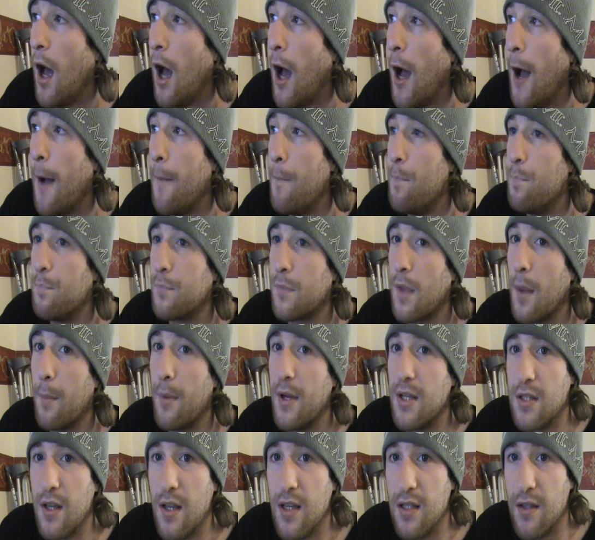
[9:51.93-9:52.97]

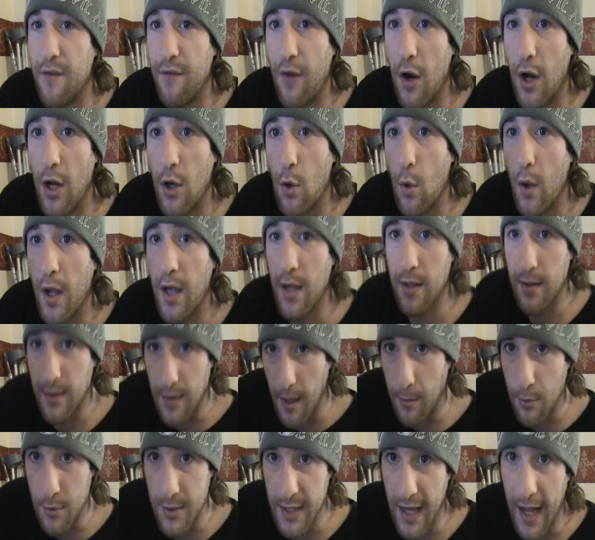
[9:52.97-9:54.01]
But it's a very quick
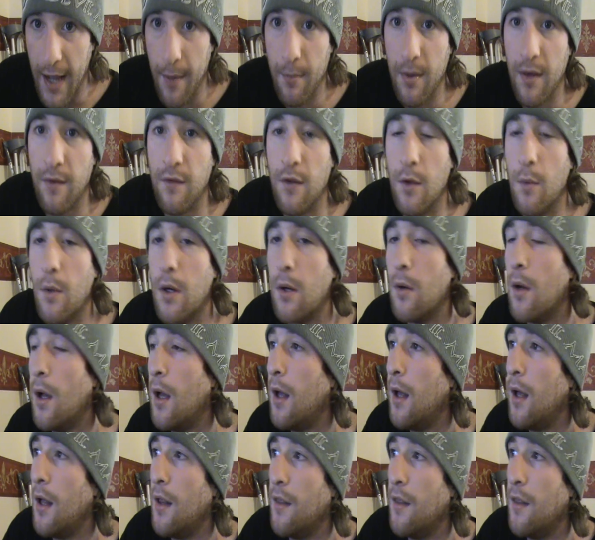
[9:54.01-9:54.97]
double tap, if you will.